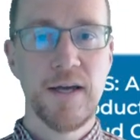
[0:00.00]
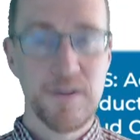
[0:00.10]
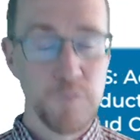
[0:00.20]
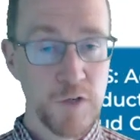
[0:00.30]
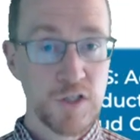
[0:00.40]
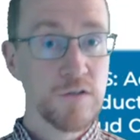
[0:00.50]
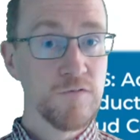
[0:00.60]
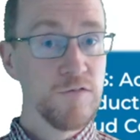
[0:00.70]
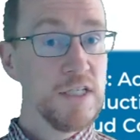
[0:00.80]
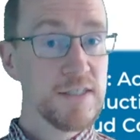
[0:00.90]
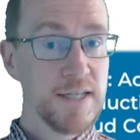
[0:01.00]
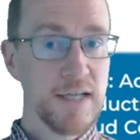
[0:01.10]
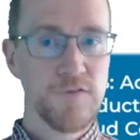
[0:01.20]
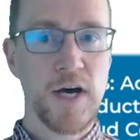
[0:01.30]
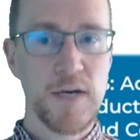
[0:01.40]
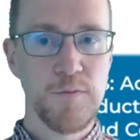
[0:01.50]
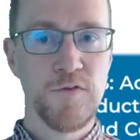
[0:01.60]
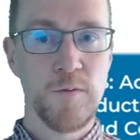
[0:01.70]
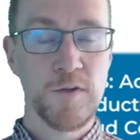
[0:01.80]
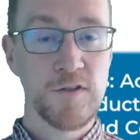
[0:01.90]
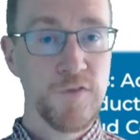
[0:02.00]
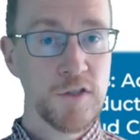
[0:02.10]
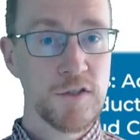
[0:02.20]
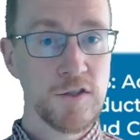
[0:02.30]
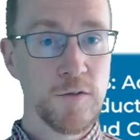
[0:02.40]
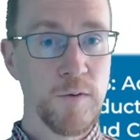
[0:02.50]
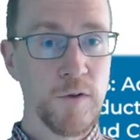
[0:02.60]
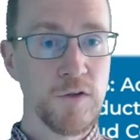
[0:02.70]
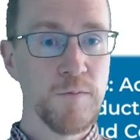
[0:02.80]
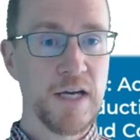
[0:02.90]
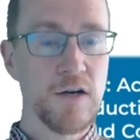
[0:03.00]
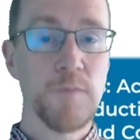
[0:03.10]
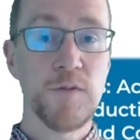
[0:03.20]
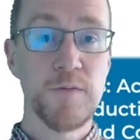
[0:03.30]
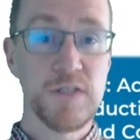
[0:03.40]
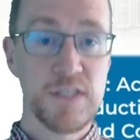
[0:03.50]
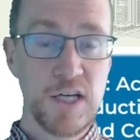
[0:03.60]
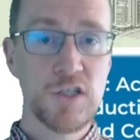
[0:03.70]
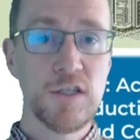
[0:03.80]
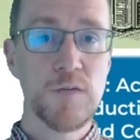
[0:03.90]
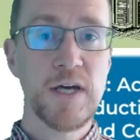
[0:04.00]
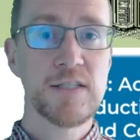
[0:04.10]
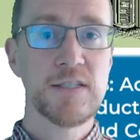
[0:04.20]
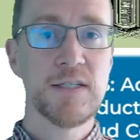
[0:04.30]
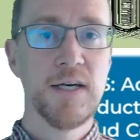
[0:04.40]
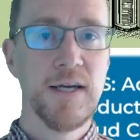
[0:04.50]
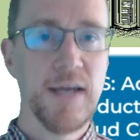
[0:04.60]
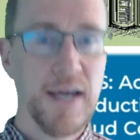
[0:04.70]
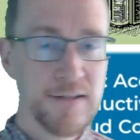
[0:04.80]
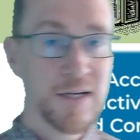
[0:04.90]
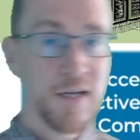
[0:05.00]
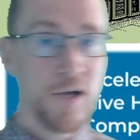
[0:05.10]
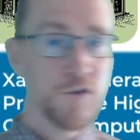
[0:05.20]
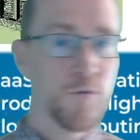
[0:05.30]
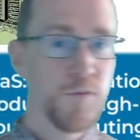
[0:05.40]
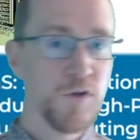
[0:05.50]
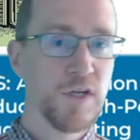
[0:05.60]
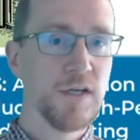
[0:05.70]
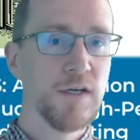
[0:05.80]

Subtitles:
which really stands for high performance first, so we want to make optimization the best, and cloud computing,